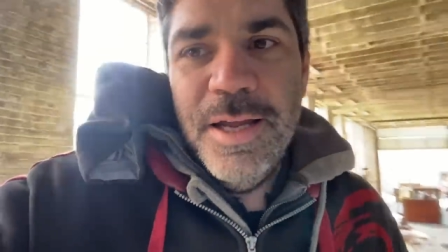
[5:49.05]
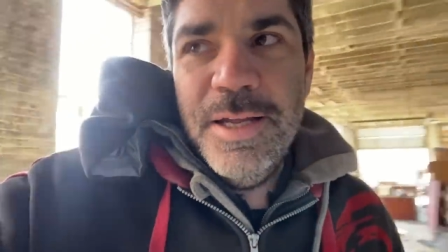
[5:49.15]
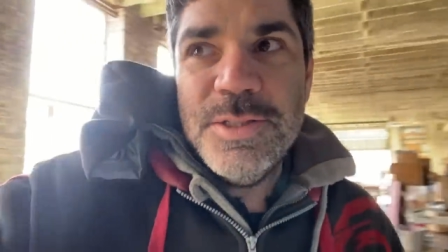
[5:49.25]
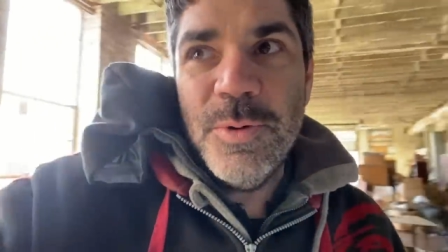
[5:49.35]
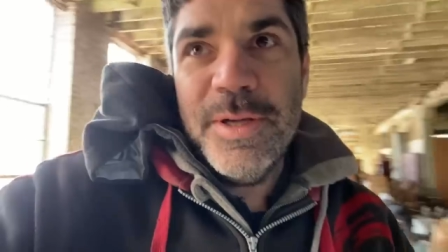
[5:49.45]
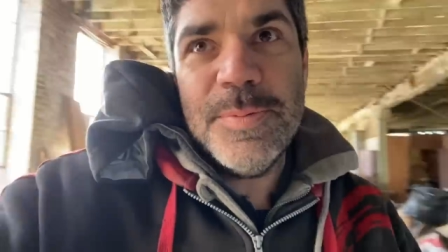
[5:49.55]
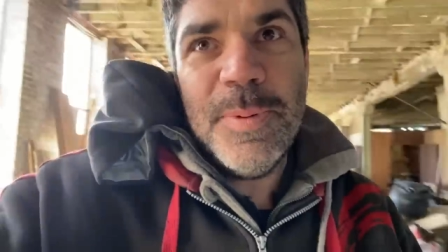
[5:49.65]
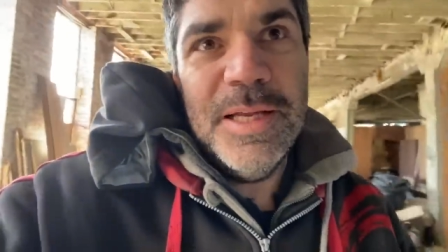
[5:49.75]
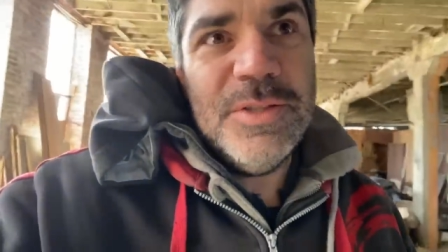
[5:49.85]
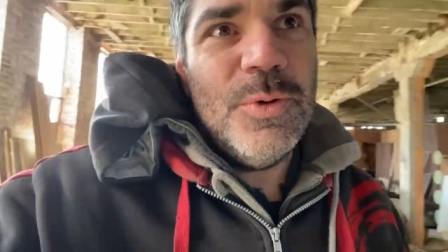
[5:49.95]
And so I
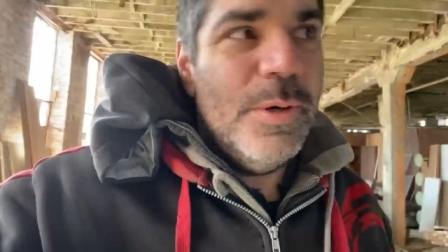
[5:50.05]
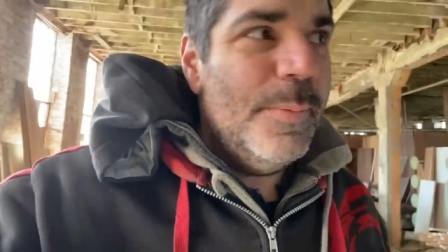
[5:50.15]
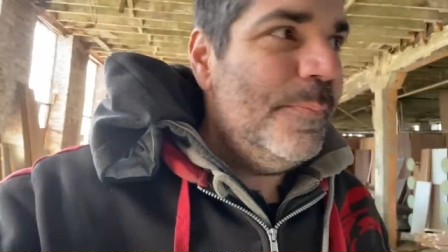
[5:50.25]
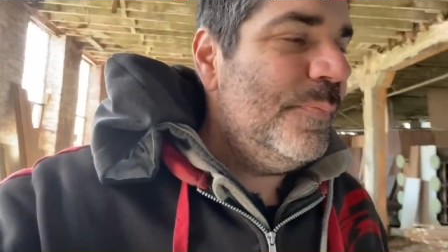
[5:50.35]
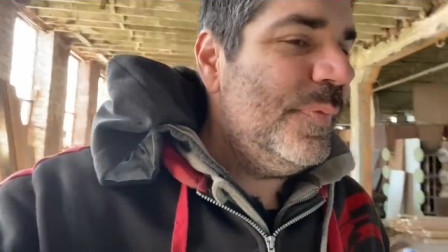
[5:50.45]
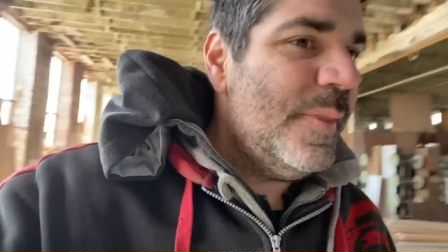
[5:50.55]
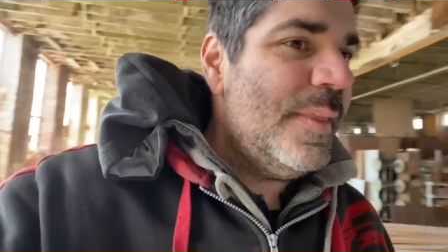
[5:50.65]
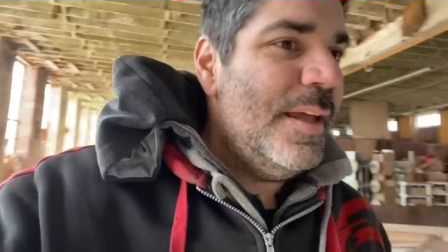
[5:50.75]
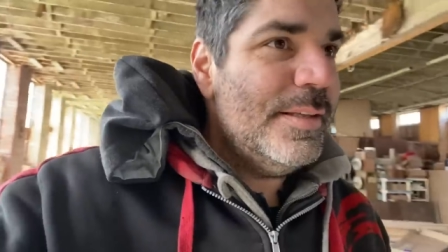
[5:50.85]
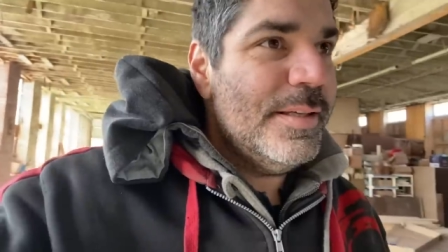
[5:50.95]
explained to him
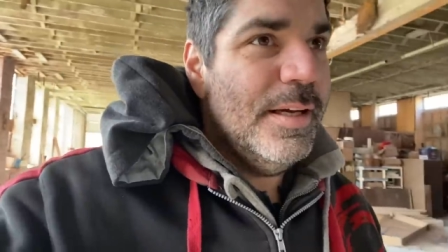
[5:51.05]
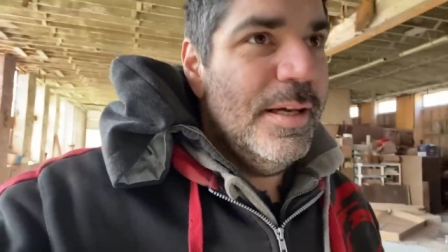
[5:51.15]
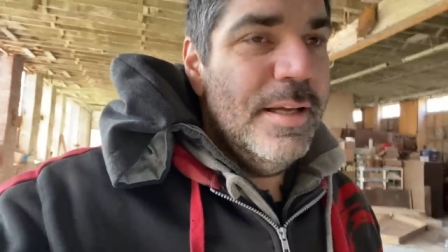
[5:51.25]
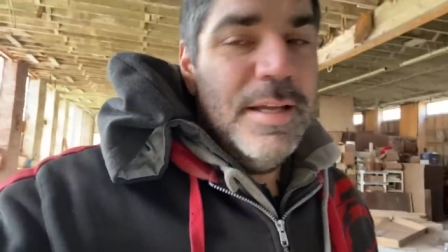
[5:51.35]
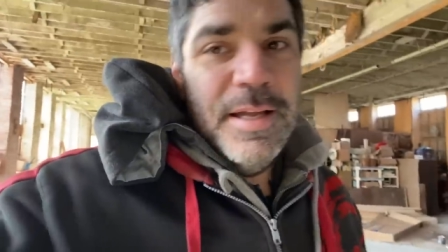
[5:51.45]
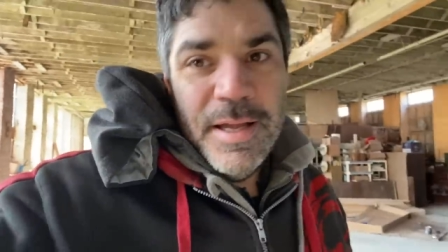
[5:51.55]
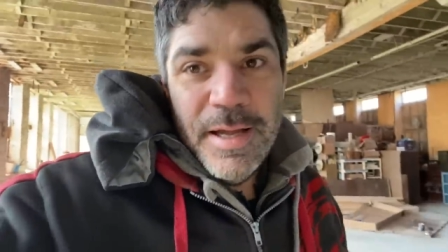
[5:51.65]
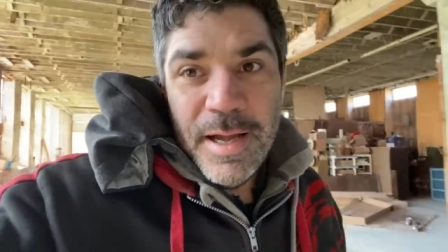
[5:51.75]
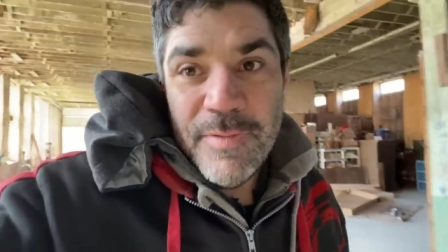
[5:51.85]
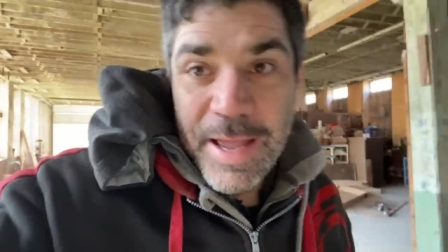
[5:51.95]
that uh,
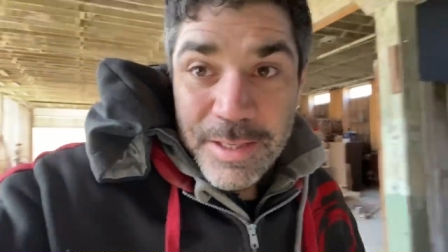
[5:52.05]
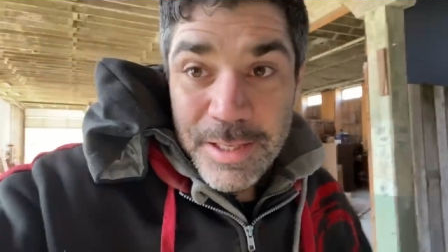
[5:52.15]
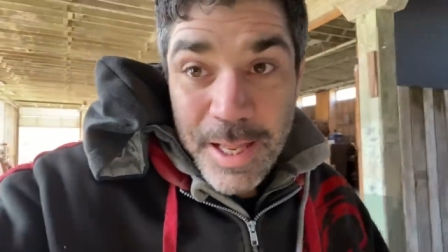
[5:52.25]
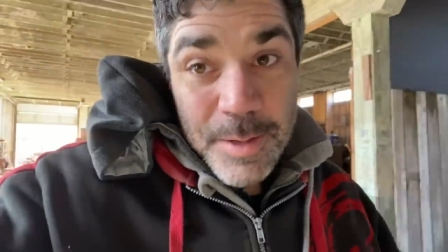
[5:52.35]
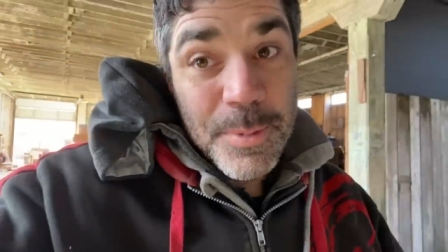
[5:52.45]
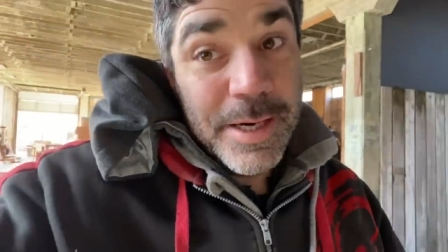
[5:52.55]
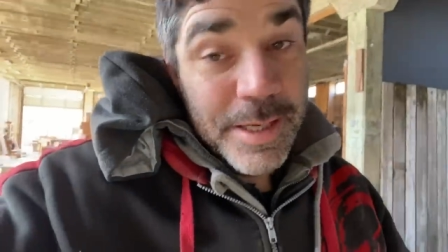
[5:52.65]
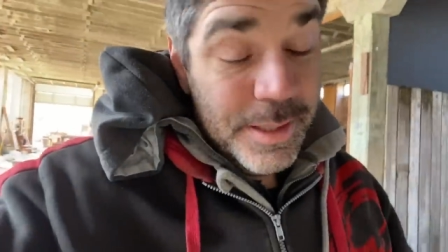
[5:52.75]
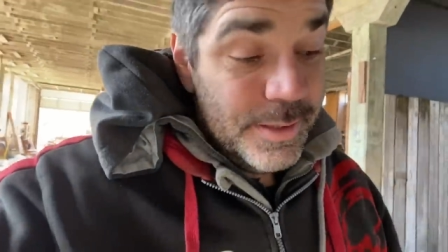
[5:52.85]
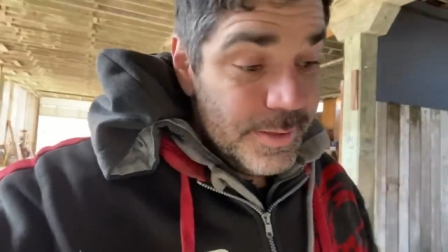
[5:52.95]
I've had a lot of
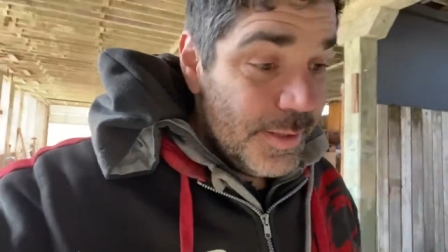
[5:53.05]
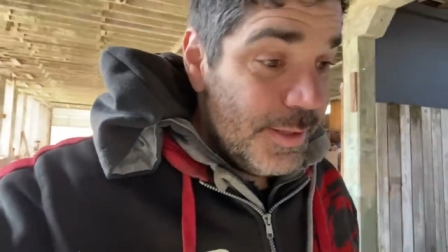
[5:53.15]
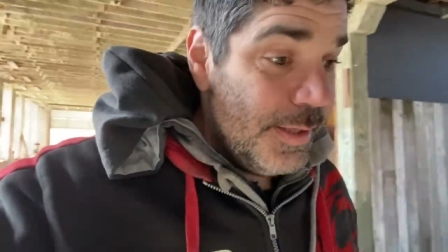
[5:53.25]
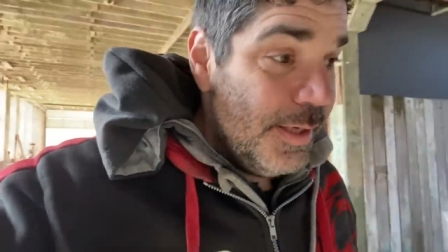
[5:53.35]
break-ins,